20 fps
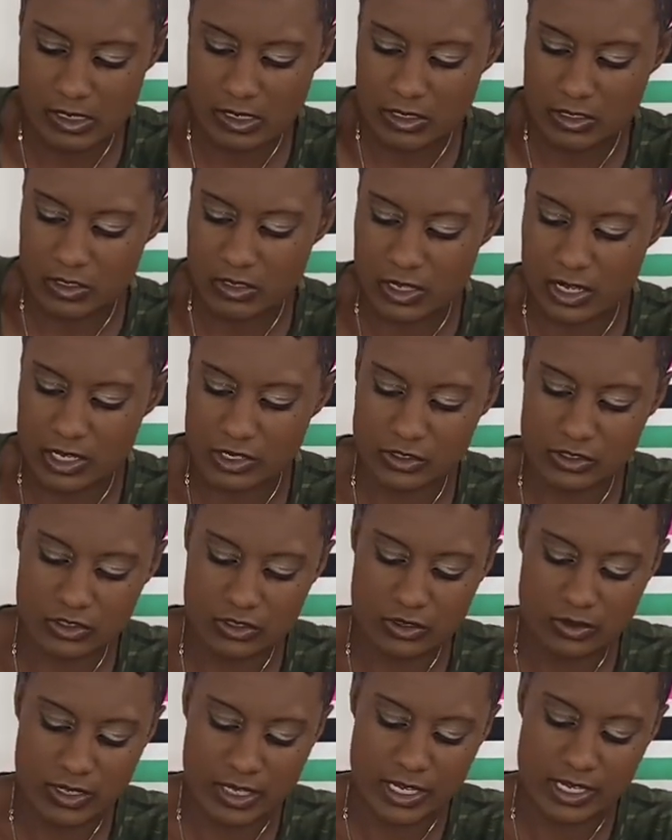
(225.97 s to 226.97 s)
So I'll just go
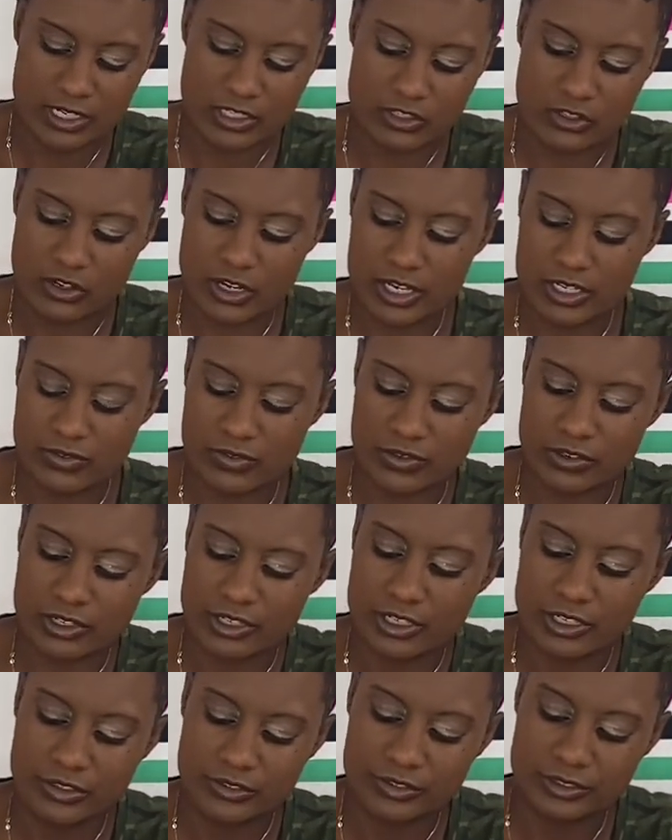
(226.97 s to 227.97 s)
ahead and transfer it
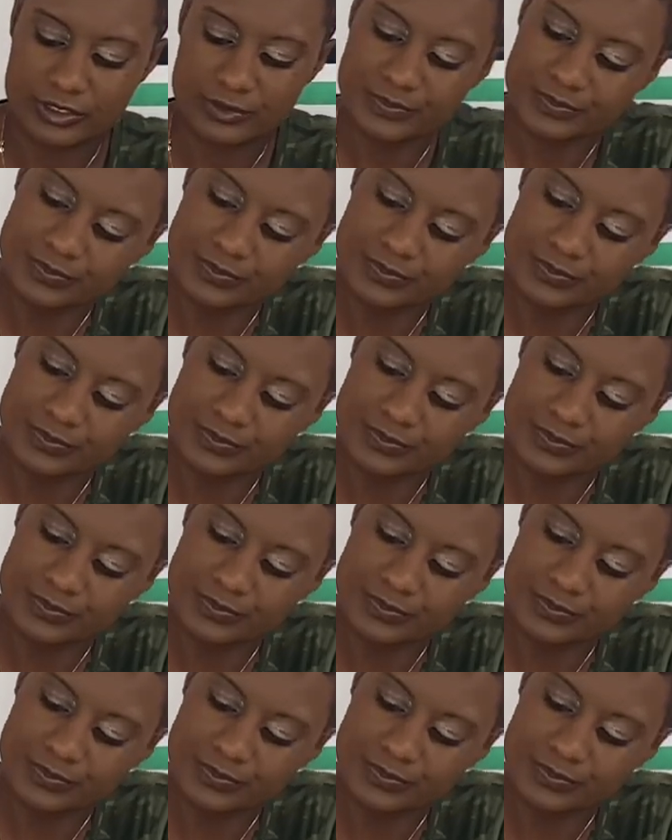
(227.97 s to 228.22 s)
over.